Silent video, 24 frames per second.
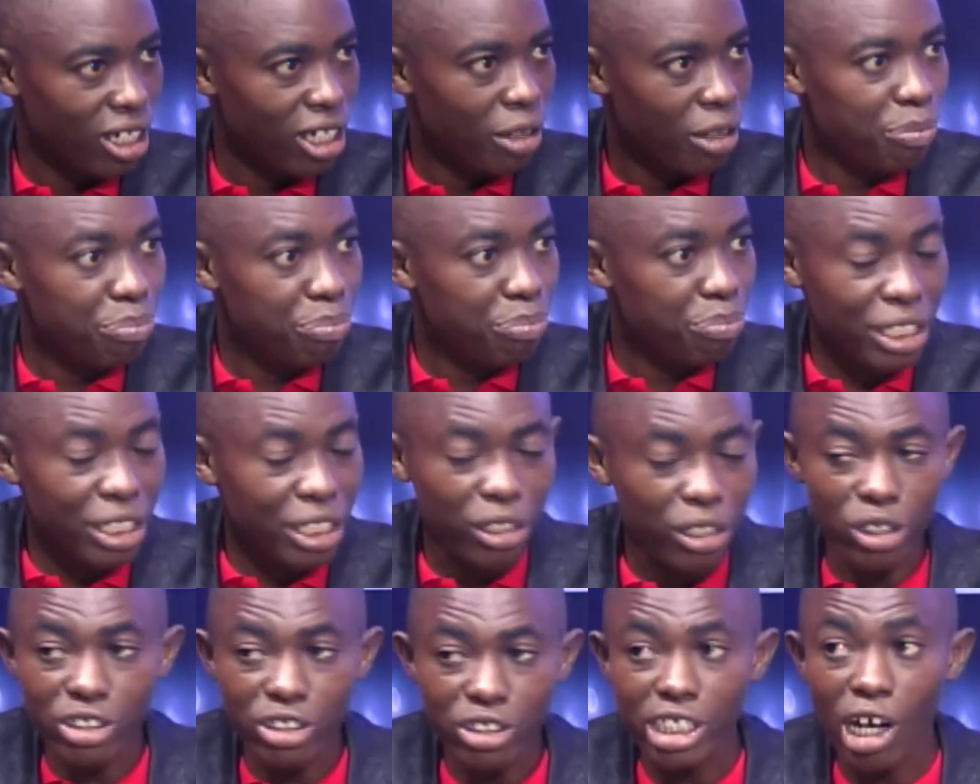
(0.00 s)

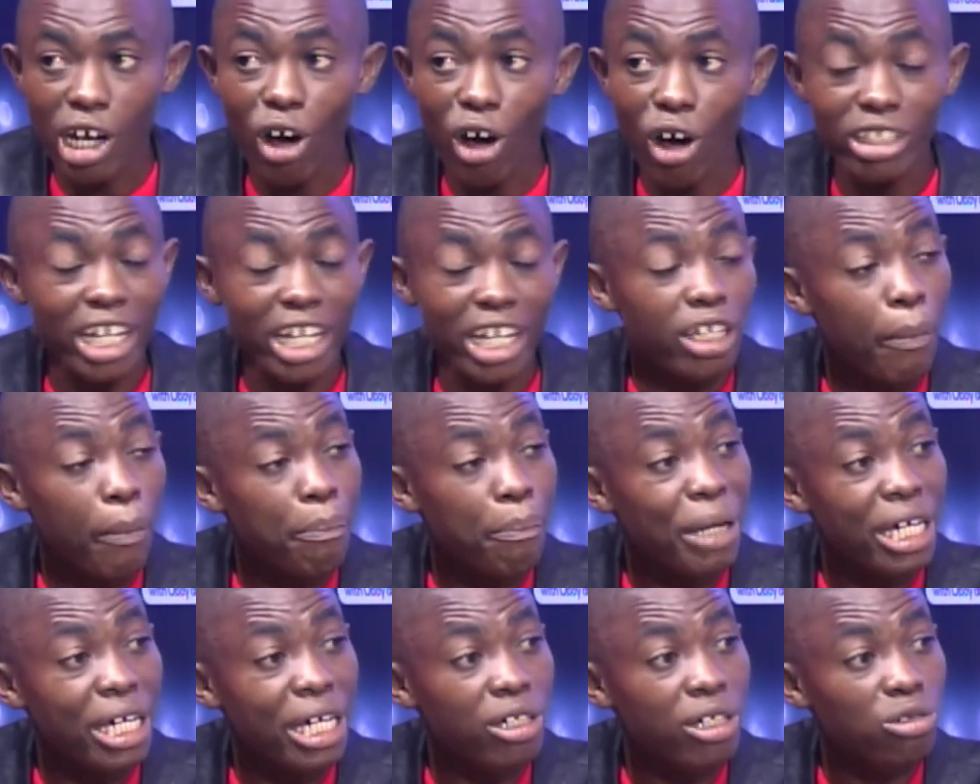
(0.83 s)
because they are under the
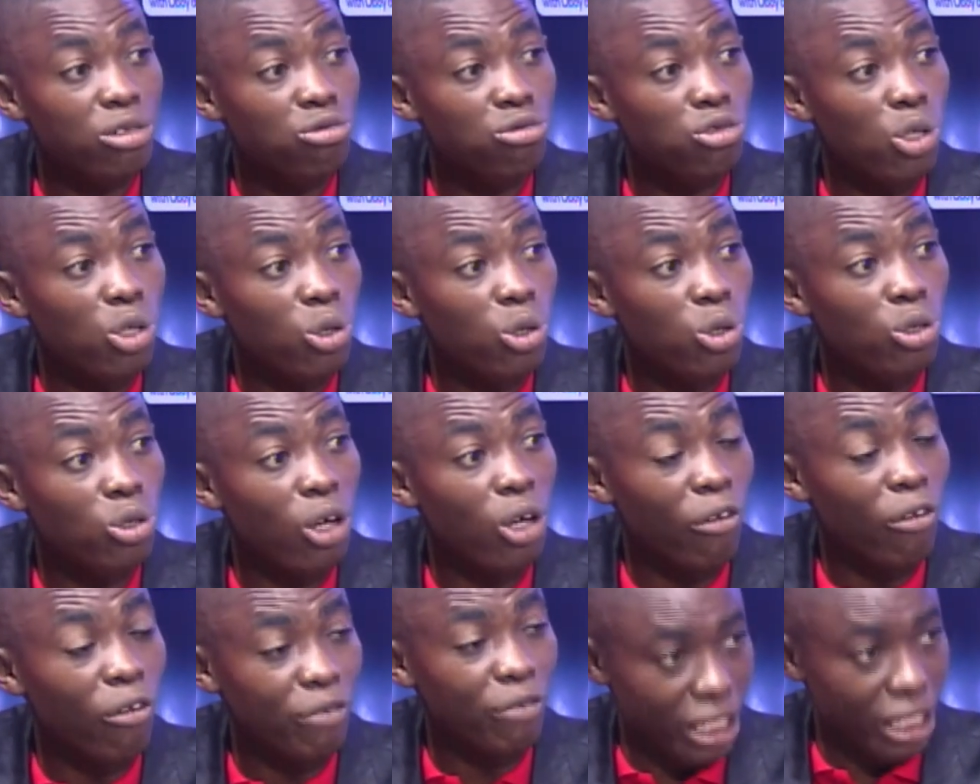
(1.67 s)
payroll
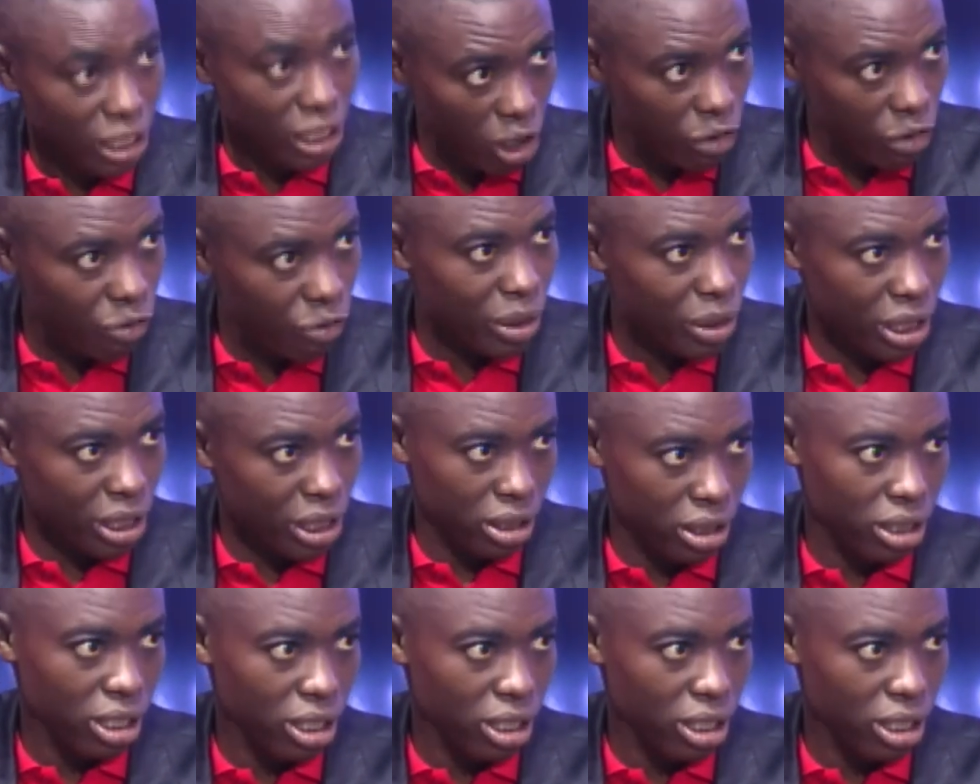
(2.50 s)
of the government.